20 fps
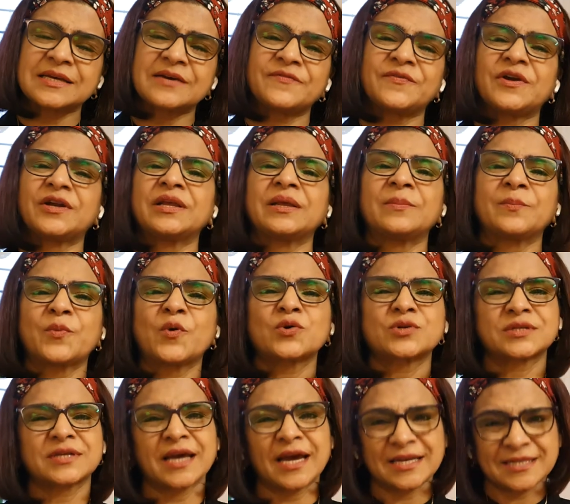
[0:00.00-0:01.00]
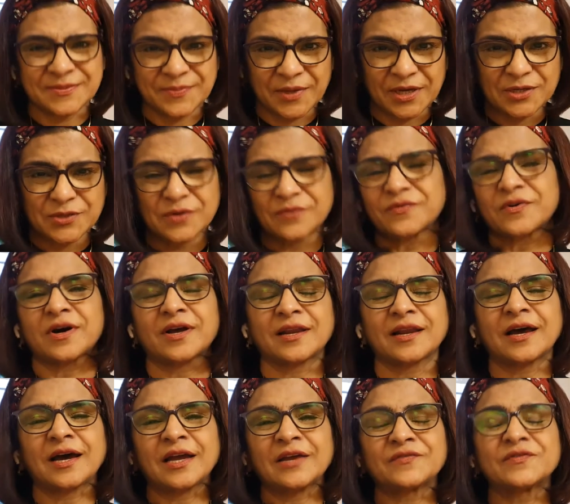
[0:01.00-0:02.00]
a very important aspect of our
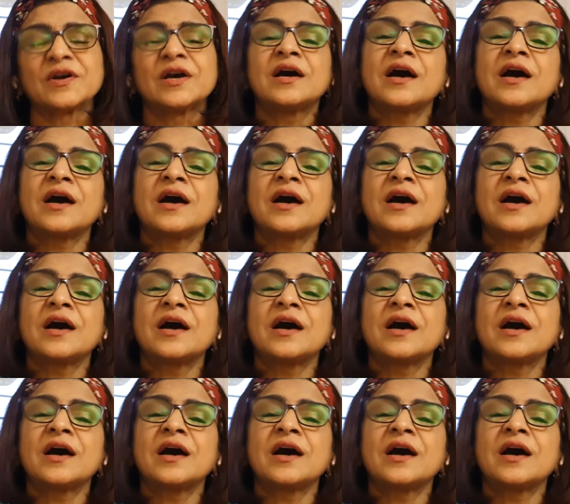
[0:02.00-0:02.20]
life.